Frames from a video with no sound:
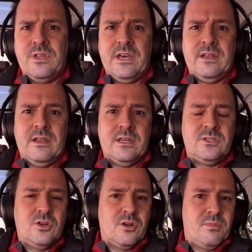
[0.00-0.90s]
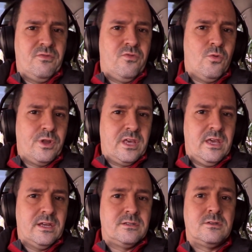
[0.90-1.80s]
then that's going to be 40
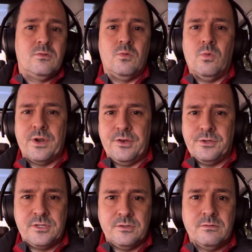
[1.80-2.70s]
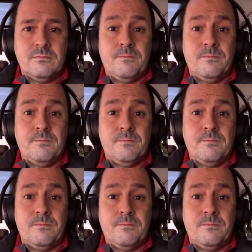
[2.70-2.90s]
kids. What do you do?